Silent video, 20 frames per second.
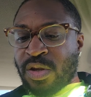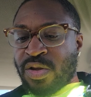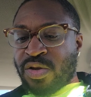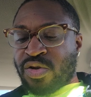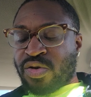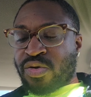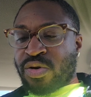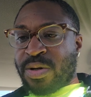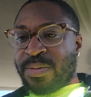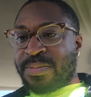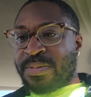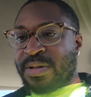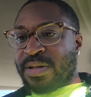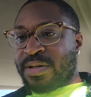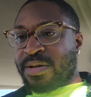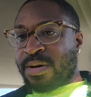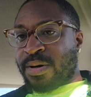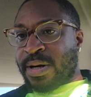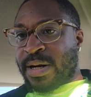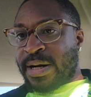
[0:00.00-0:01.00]
the
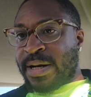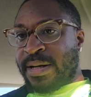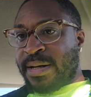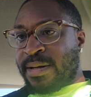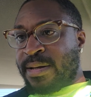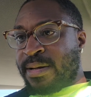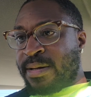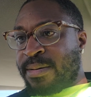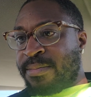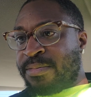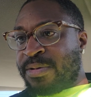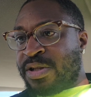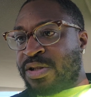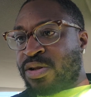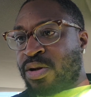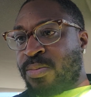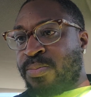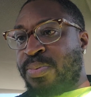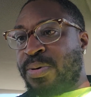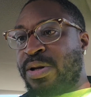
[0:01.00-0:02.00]
scriptures, all right? I'm just
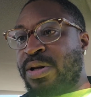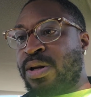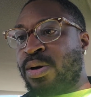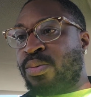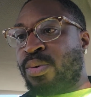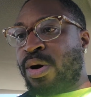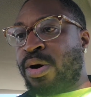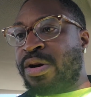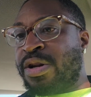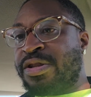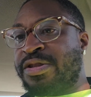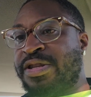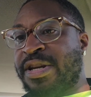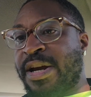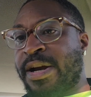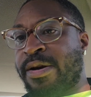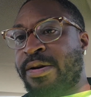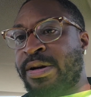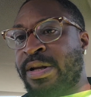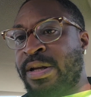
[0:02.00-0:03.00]
going to put in the word
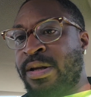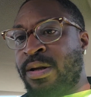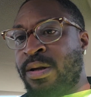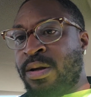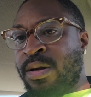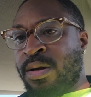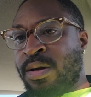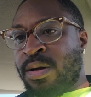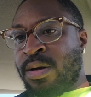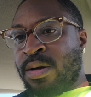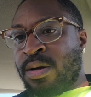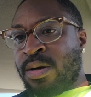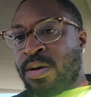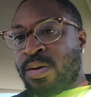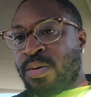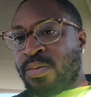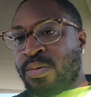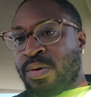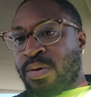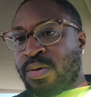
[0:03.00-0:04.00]
integrity
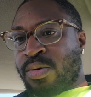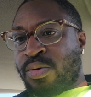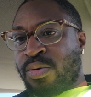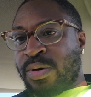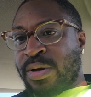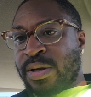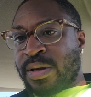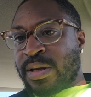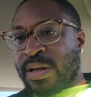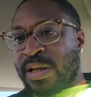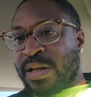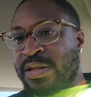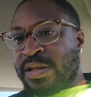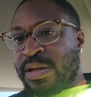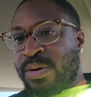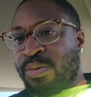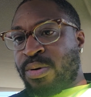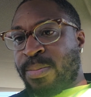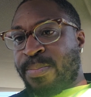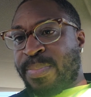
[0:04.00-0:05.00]
real quick and let's
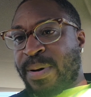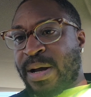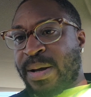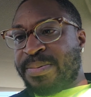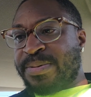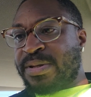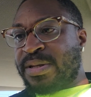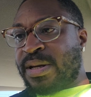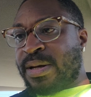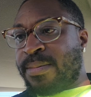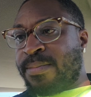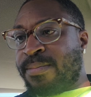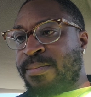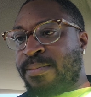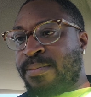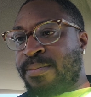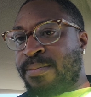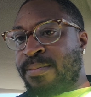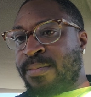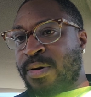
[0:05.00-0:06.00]
see what pops up,
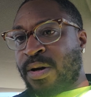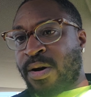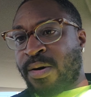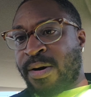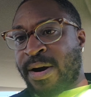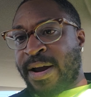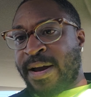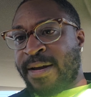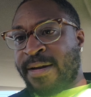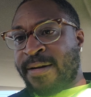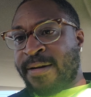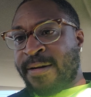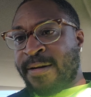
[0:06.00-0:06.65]
all right?